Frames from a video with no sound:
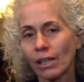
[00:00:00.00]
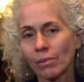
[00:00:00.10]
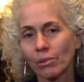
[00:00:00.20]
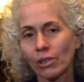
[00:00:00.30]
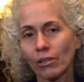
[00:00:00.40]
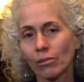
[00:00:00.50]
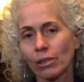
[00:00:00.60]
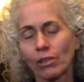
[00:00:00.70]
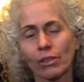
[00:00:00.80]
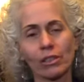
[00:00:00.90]
So
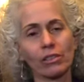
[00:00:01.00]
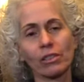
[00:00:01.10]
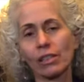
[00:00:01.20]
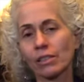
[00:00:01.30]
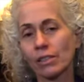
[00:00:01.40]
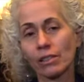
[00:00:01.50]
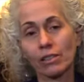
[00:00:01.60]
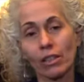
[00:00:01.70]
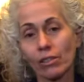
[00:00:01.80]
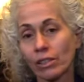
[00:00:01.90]
there are studies that
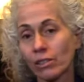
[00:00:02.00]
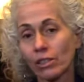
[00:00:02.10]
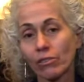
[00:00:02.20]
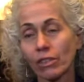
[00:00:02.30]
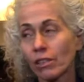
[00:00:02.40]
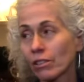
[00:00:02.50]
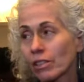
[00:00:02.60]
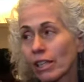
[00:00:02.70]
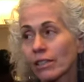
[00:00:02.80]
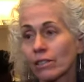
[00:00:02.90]
show that children under
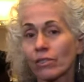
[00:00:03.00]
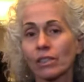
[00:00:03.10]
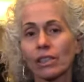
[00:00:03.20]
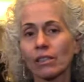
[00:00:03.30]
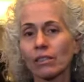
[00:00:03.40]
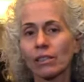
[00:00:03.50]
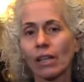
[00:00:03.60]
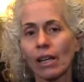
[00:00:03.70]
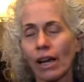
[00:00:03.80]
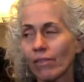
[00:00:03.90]
the age of 6
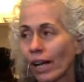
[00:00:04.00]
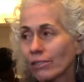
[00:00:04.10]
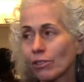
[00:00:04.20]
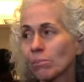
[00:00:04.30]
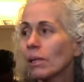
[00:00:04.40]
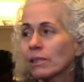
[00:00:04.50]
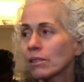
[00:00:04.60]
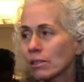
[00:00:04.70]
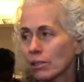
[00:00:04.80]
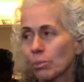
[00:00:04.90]
have had
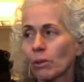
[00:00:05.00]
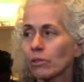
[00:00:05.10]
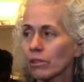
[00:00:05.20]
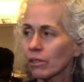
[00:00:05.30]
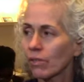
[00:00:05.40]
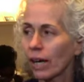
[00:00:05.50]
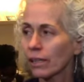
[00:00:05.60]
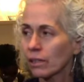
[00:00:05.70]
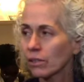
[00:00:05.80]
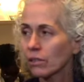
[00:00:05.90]
tremendous exposure to
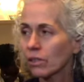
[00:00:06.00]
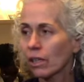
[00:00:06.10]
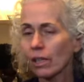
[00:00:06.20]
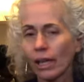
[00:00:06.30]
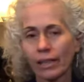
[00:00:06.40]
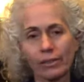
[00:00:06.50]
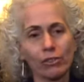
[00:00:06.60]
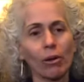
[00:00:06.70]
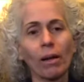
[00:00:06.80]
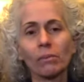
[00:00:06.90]
violence, and the
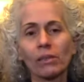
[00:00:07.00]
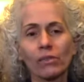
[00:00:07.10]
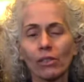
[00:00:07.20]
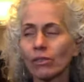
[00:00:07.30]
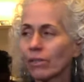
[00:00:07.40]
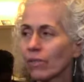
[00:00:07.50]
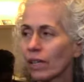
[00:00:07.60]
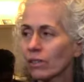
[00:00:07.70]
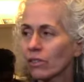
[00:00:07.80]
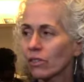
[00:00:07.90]
trauma of those
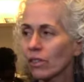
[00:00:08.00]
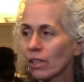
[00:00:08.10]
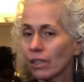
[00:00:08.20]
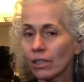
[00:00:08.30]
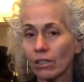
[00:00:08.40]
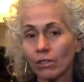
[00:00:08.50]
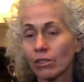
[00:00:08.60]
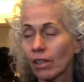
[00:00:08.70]
events, is